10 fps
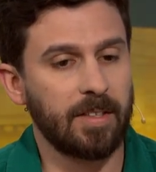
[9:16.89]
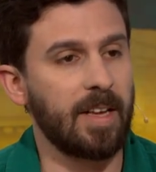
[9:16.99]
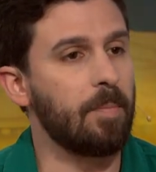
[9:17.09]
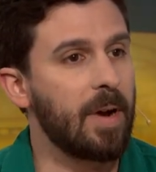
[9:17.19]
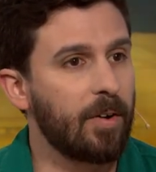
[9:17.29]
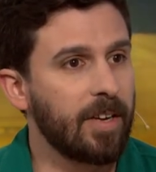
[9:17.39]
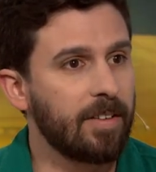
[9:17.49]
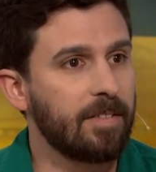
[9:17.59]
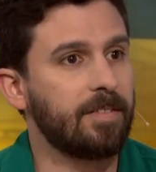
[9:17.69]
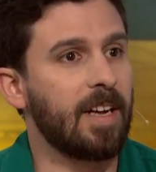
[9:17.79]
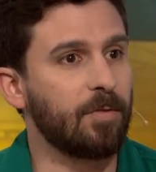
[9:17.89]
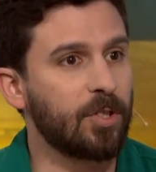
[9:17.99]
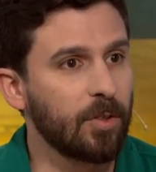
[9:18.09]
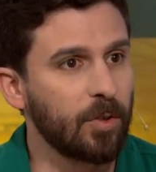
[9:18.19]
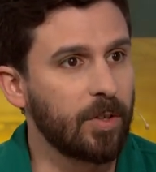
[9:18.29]
get married, have
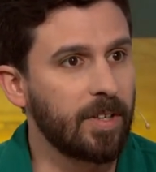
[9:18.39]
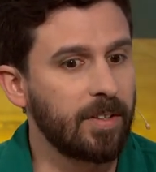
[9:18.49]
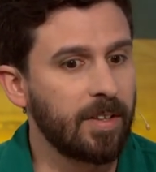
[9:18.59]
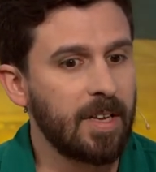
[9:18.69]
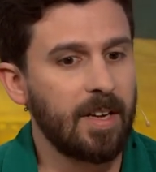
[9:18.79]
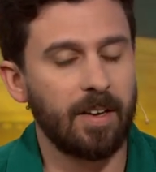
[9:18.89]
children,